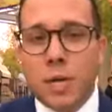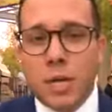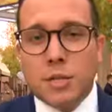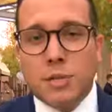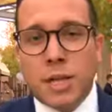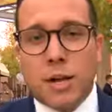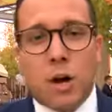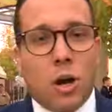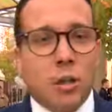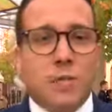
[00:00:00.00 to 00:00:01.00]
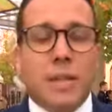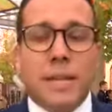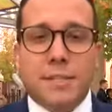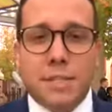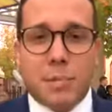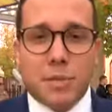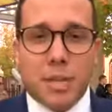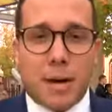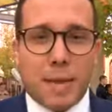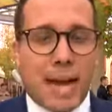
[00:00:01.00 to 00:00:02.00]
to check all of the latest numbers
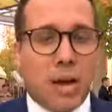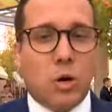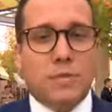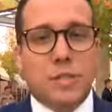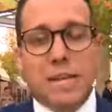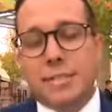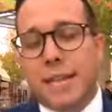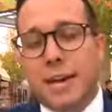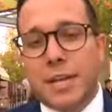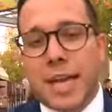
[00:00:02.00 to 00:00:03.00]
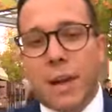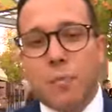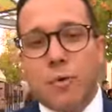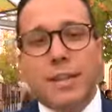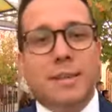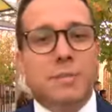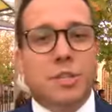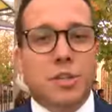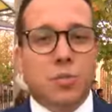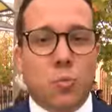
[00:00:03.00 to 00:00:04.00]
coming out of Shasta County and bring them
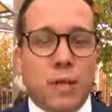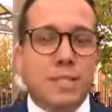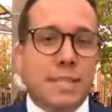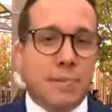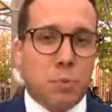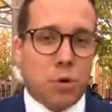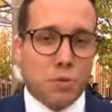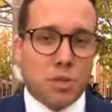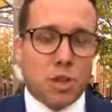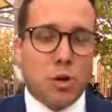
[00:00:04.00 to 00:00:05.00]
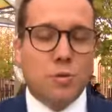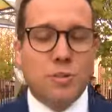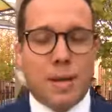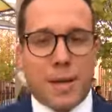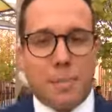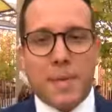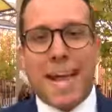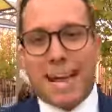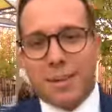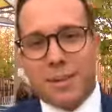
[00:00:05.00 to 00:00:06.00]
to you once the polls close, coming up at
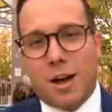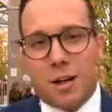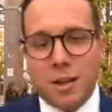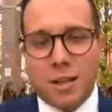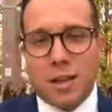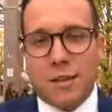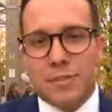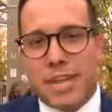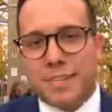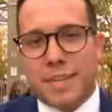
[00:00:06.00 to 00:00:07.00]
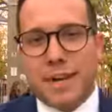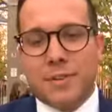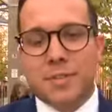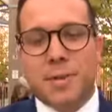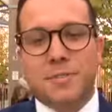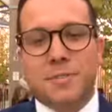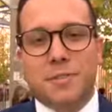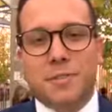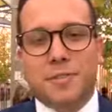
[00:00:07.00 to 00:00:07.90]
8 o'clock. Live in Shasta County, Spencer Joseph,